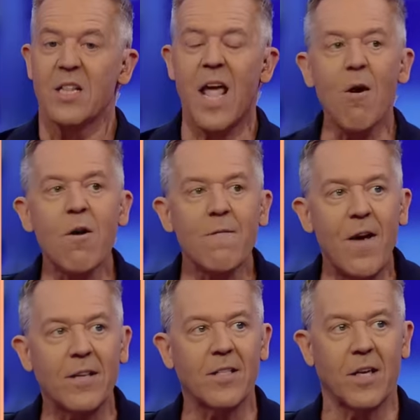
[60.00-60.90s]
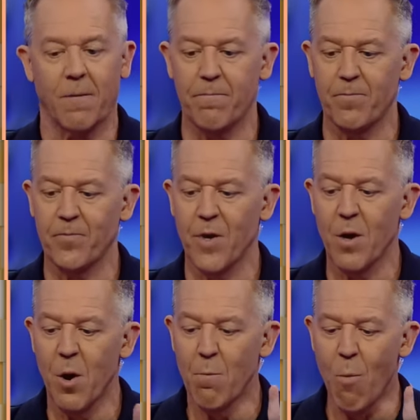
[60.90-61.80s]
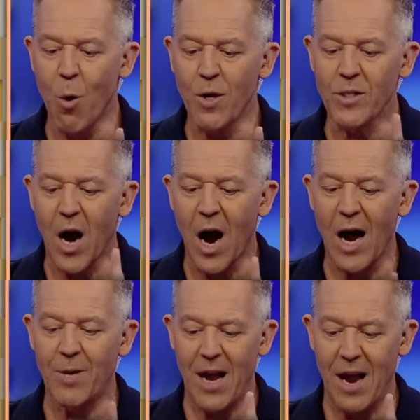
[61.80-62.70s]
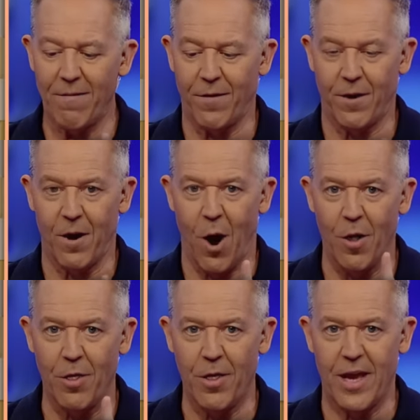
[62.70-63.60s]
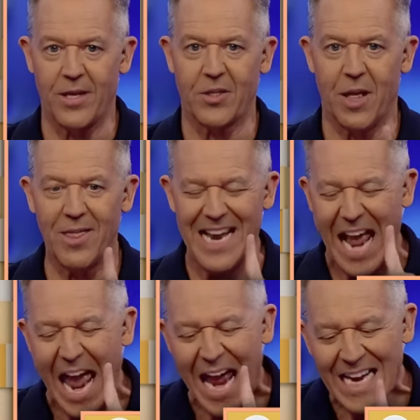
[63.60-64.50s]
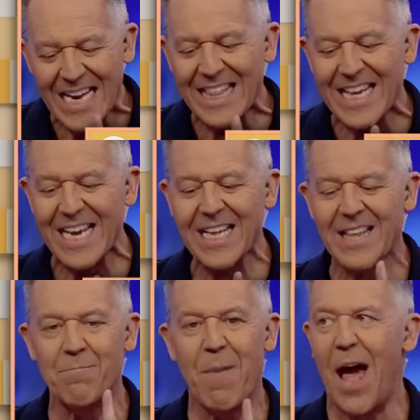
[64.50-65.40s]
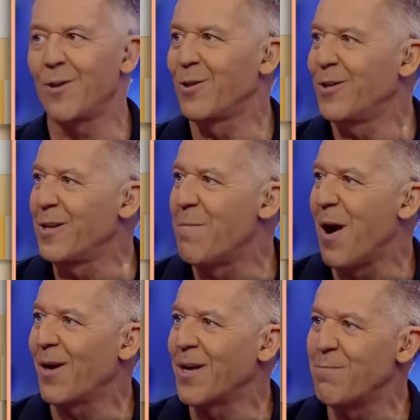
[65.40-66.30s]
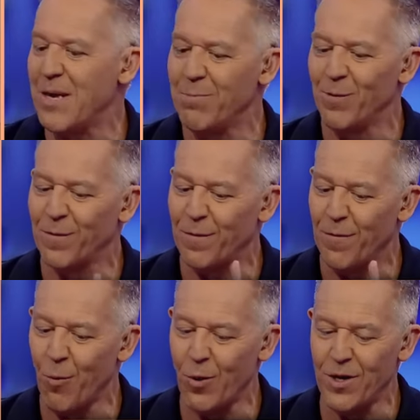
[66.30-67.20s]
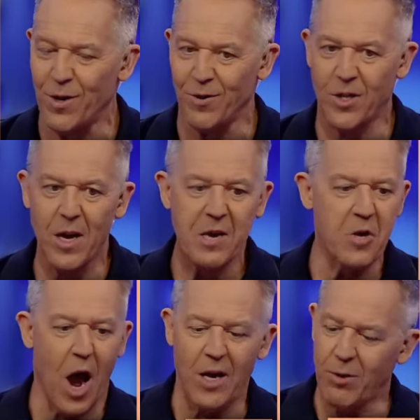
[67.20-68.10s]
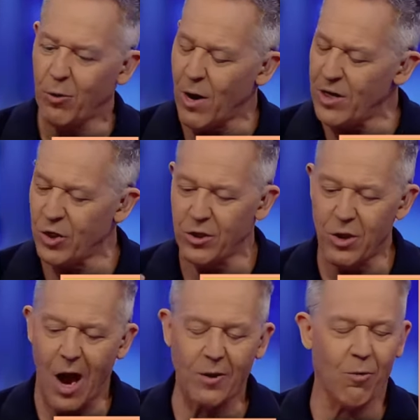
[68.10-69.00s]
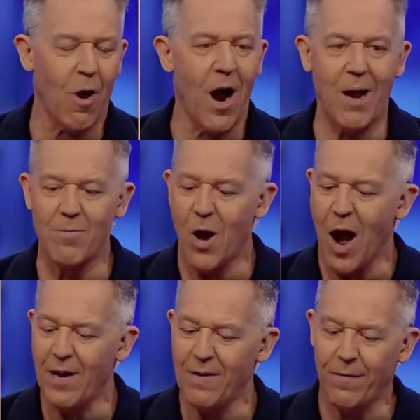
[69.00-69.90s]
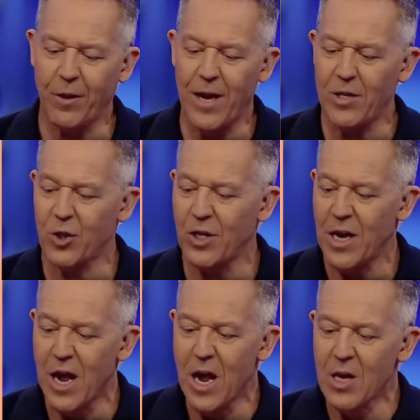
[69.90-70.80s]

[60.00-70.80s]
They are investing more time and effort on this than anything that mattered to the American people for 4 years. Not immigration, not crime, not inflation.